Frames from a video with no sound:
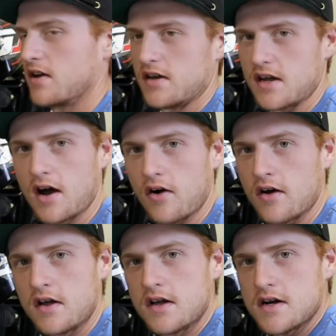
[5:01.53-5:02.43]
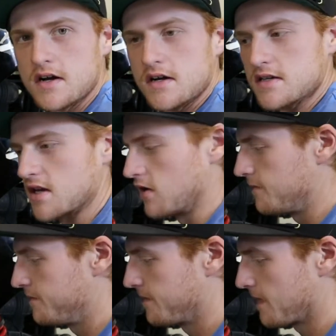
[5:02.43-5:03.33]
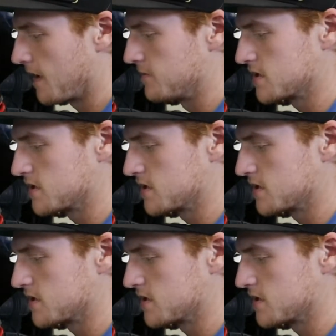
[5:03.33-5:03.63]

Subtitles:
good to go. So I'm gonna